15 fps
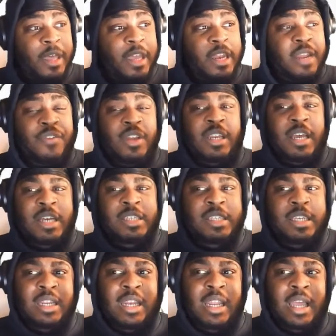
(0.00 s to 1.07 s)
And if he
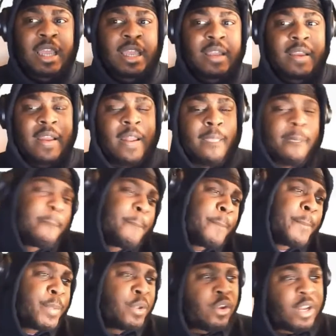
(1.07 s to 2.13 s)
doesn't, like,
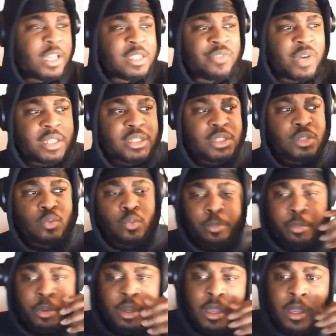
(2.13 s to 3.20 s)
you know, that's fine too.
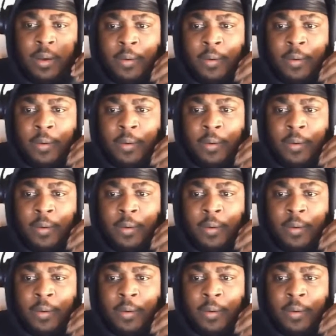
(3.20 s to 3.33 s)
But